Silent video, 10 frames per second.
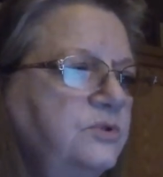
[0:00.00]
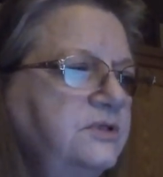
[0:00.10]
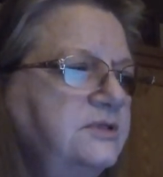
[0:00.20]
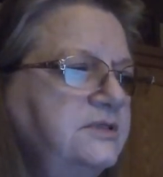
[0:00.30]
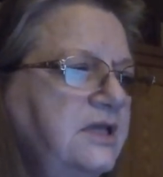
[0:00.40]

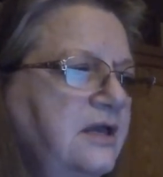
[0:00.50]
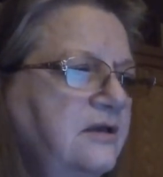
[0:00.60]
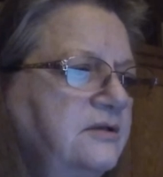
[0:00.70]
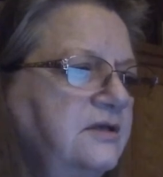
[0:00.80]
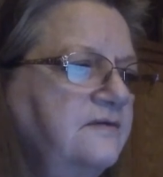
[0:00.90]
with the
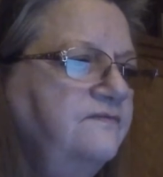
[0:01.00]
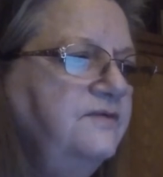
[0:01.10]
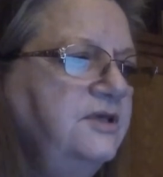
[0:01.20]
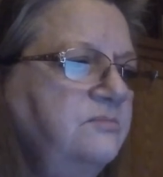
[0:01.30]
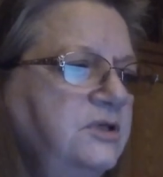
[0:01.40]
sound of
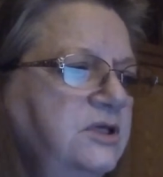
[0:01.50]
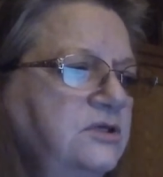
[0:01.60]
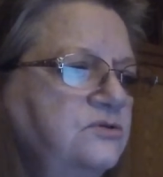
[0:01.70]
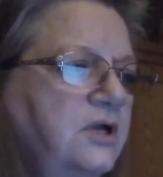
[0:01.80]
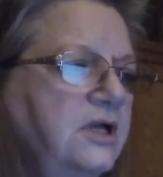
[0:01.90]
feet
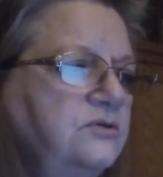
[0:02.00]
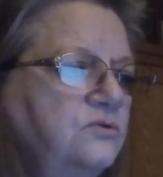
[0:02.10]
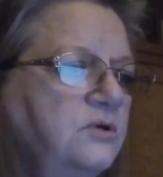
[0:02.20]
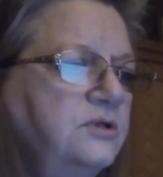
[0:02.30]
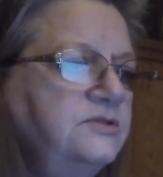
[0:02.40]
being dragged
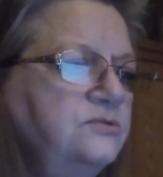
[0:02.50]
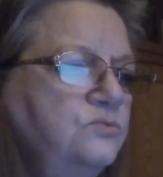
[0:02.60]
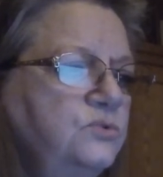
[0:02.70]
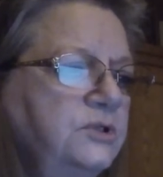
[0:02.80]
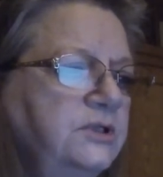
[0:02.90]
across
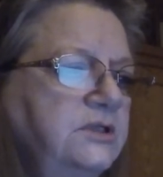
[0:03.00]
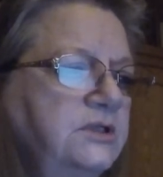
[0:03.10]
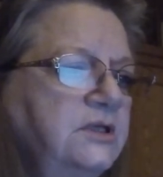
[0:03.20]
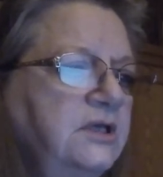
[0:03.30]
the wood,